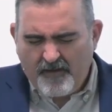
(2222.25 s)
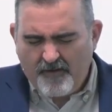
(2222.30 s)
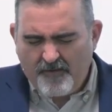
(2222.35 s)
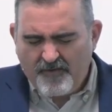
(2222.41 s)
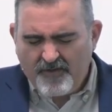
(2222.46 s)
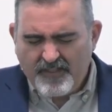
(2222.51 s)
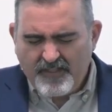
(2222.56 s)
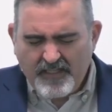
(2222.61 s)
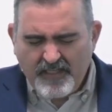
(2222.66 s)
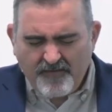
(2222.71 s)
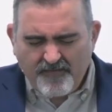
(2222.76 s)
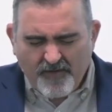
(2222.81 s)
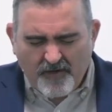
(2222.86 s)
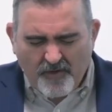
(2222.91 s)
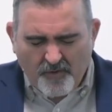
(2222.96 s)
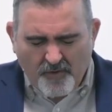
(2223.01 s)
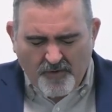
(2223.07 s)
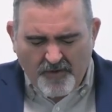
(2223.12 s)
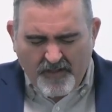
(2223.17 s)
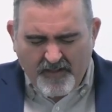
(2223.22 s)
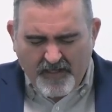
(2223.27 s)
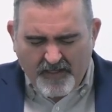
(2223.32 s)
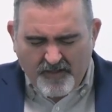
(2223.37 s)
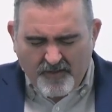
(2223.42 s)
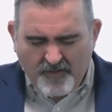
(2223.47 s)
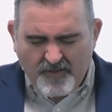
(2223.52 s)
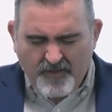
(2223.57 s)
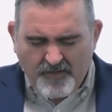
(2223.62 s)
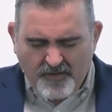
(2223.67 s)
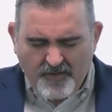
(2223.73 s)
receive the glory that
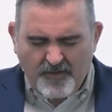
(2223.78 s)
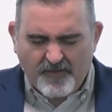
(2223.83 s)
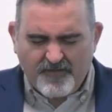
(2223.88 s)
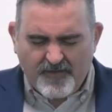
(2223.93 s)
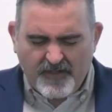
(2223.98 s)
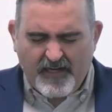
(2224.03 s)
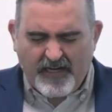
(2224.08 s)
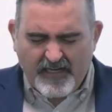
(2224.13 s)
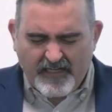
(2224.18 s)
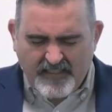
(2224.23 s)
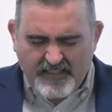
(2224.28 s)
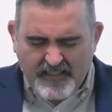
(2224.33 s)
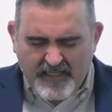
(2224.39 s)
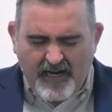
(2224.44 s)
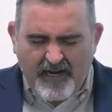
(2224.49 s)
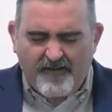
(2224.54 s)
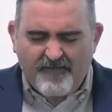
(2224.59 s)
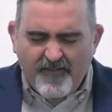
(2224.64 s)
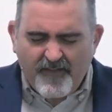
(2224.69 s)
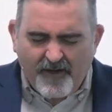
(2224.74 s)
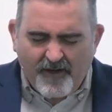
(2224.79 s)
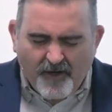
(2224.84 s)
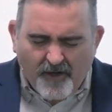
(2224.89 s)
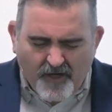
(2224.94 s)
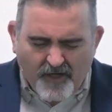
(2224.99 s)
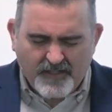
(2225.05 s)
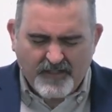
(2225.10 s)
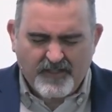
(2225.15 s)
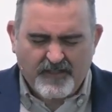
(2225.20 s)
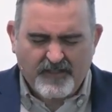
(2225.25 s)
you deserve today. Save the
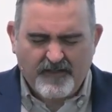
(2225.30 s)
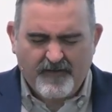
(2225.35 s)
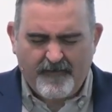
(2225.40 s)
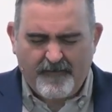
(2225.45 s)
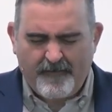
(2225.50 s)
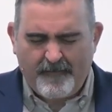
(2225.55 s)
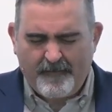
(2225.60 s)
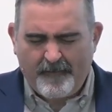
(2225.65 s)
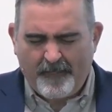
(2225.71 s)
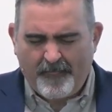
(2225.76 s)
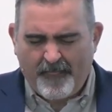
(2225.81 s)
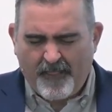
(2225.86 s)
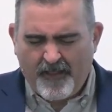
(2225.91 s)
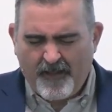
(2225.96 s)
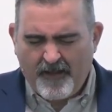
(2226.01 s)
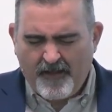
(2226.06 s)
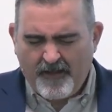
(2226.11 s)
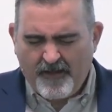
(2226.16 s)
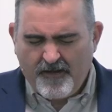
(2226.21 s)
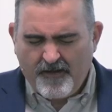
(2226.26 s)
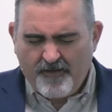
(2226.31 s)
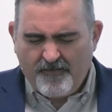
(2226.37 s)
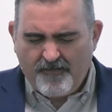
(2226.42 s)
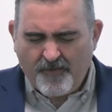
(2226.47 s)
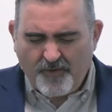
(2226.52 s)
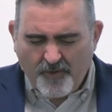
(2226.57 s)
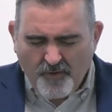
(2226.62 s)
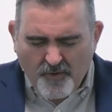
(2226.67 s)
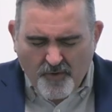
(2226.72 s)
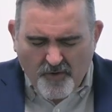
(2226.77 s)
lost
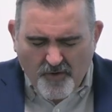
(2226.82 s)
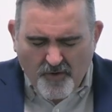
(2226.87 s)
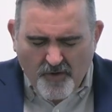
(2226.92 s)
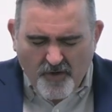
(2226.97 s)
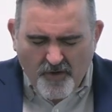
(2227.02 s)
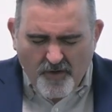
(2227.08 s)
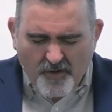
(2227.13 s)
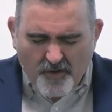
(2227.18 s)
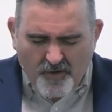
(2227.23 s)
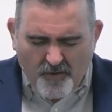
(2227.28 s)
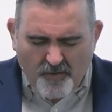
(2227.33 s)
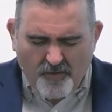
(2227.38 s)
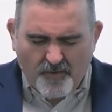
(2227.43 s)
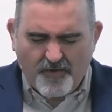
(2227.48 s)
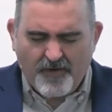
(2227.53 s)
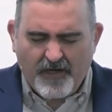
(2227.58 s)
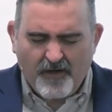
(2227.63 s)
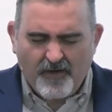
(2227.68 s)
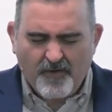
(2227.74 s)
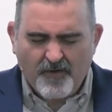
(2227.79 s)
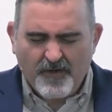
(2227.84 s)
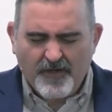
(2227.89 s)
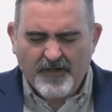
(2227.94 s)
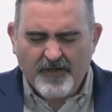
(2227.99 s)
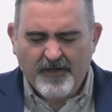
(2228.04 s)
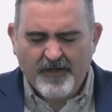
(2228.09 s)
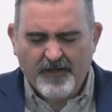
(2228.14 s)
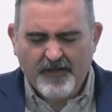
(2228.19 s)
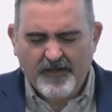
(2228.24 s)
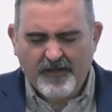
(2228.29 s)
for your glory, Lord.
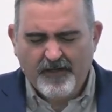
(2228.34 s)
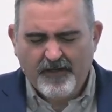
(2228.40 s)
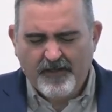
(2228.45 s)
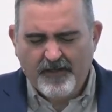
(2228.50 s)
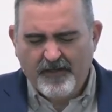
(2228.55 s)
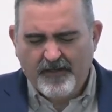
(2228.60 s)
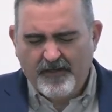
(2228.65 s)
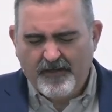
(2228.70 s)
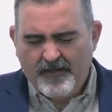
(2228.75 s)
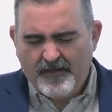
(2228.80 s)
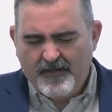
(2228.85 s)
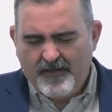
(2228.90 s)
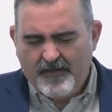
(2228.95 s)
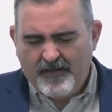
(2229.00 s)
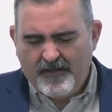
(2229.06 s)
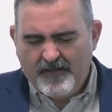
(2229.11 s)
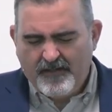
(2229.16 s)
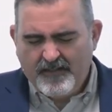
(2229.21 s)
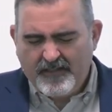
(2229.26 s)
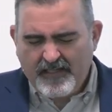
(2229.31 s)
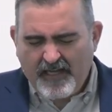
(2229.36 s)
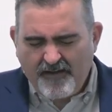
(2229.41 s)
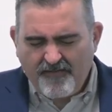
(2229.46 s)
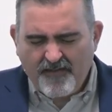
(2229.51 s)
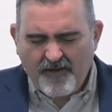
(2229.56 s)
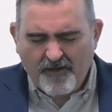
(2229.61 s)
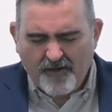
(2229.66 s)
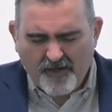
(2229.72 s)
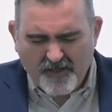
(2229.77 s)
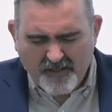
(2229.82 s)
Save
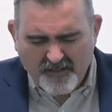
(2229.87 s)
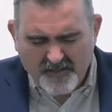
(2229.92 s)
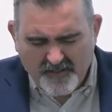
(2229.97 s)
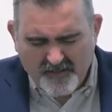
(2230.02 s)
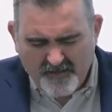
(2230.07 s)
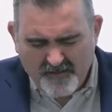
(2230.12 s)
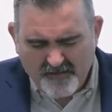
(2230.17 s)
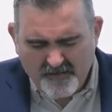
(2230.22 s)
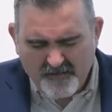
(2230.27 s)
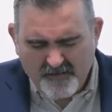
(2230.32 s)
the lost.